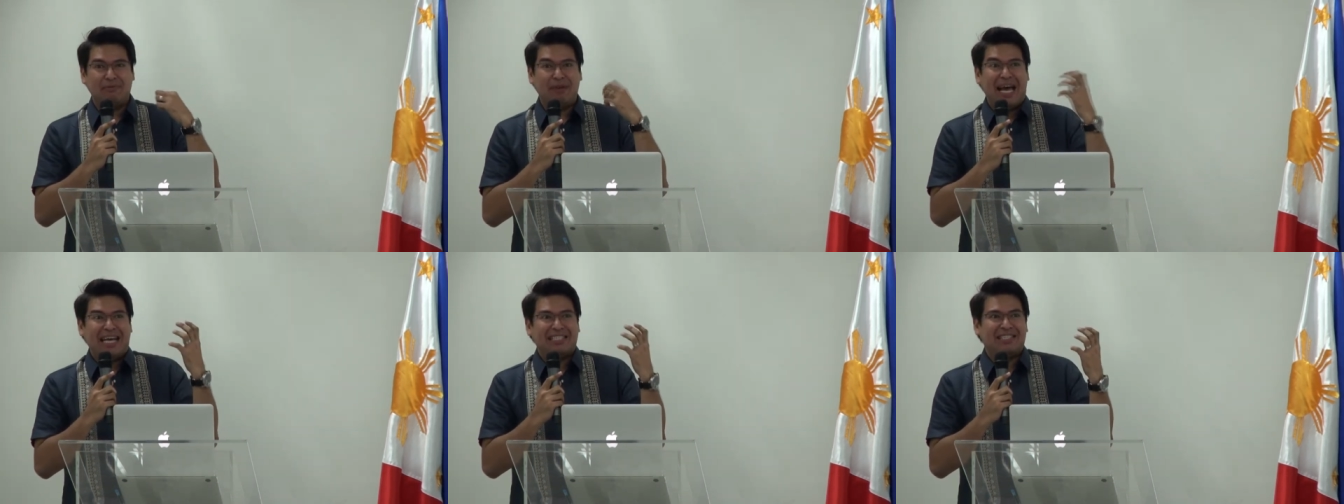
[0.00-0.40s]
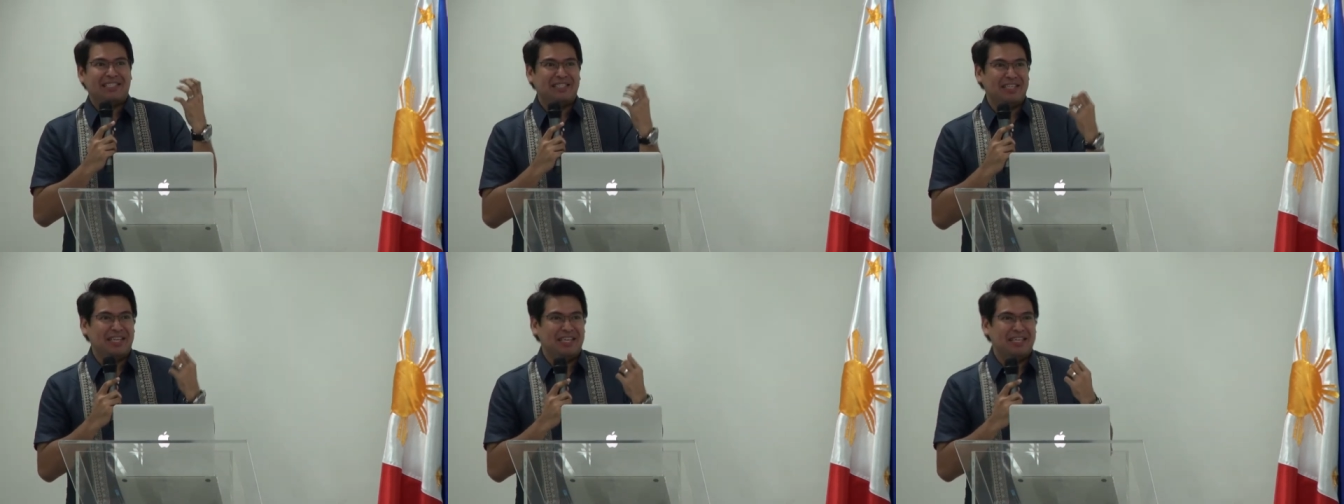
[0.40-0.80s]

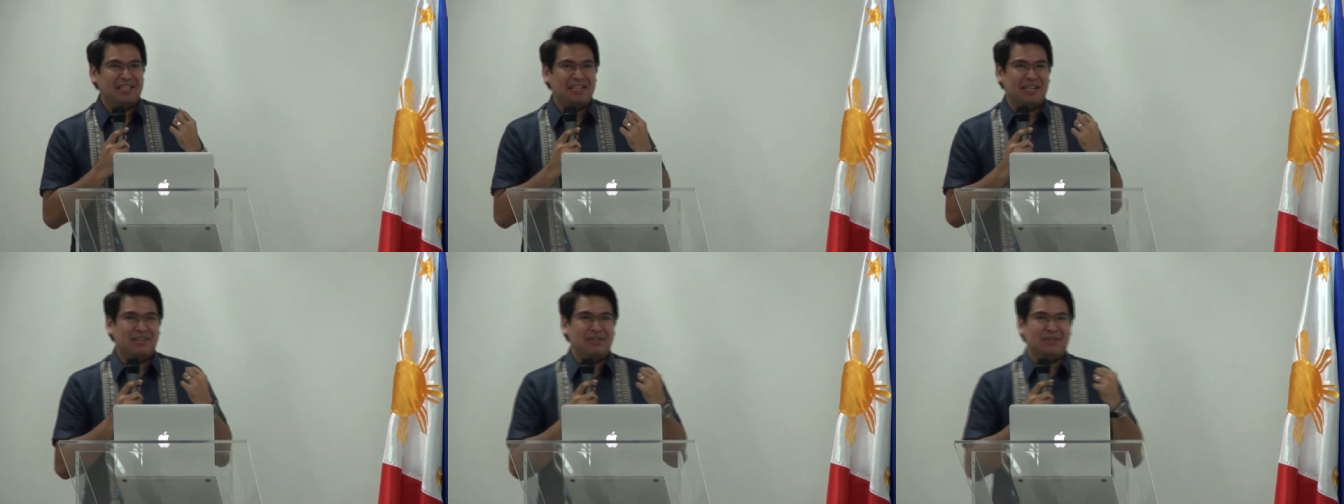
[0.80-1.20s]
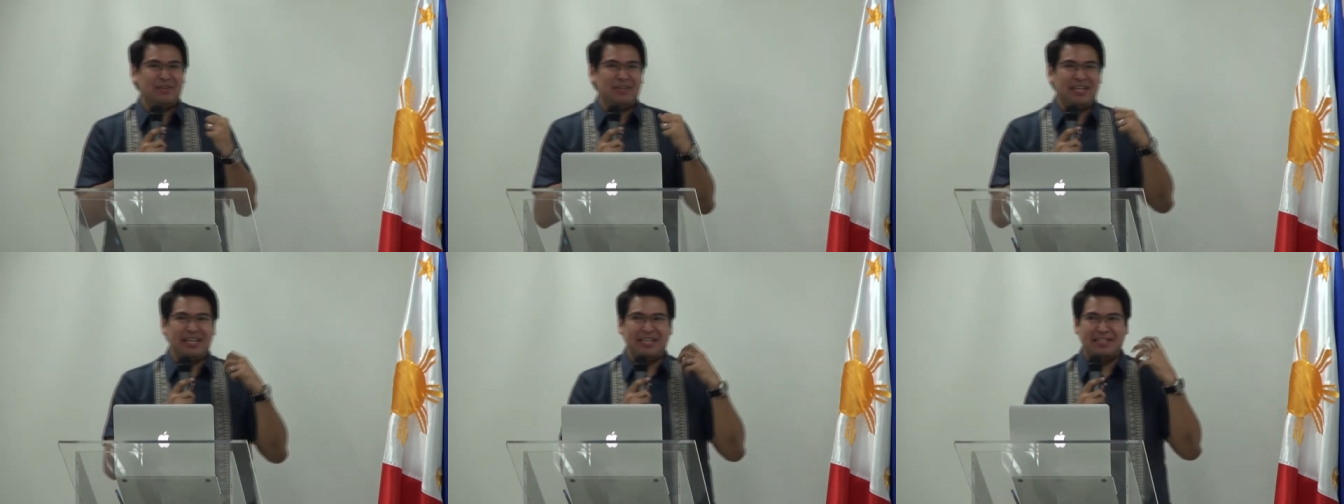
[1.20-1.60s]
fast and,
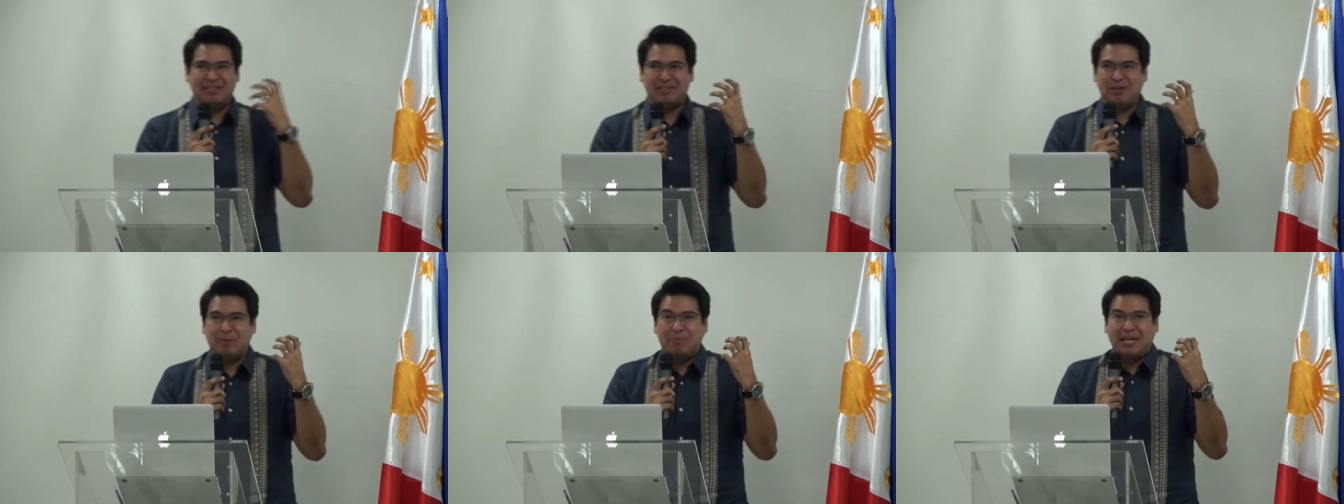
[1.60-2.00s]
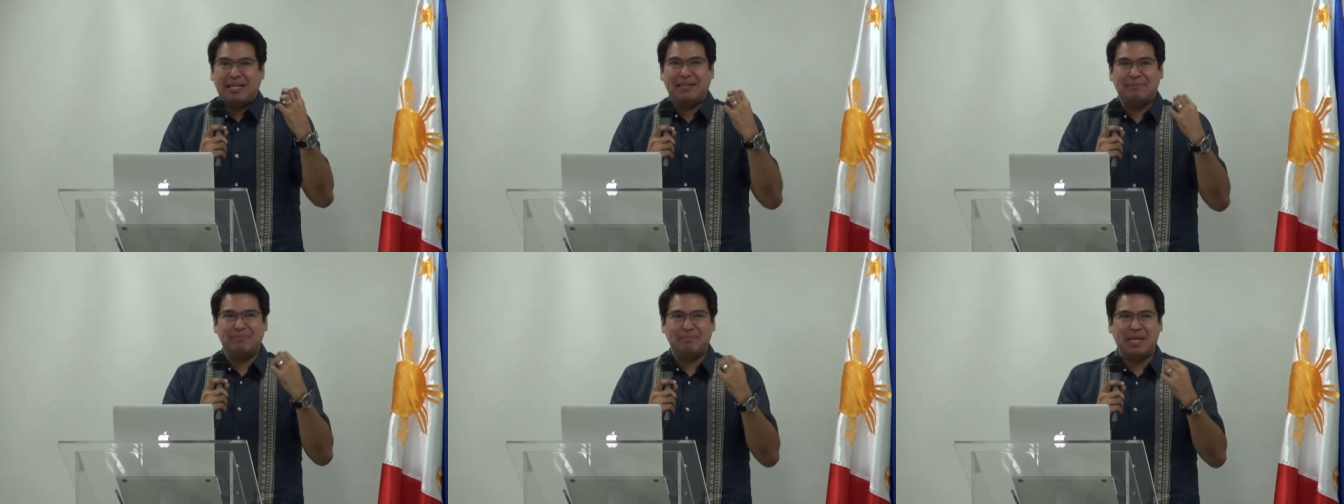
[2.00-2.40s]
ano, and sobrang,